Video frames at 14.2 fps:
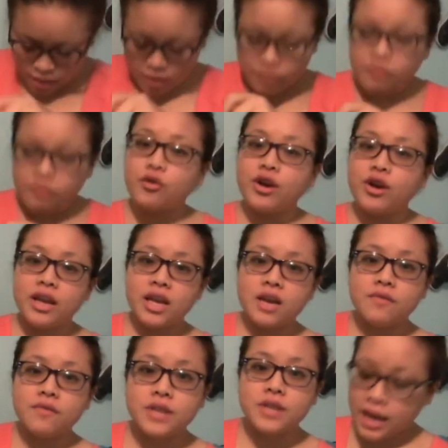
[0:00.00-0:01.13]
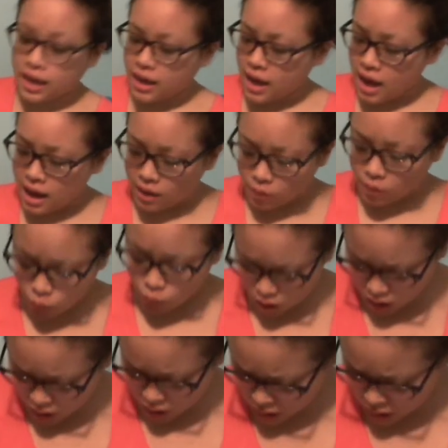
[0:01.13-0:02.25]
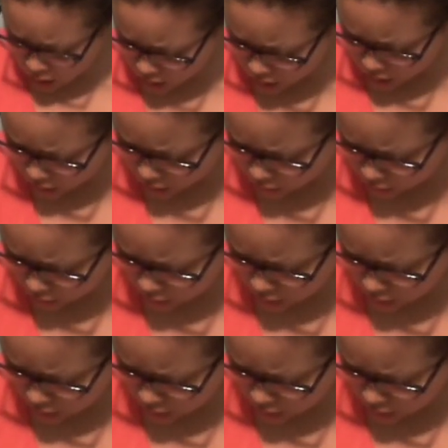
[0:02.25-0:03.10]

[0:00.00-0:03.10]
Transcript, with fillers: the free gift I got was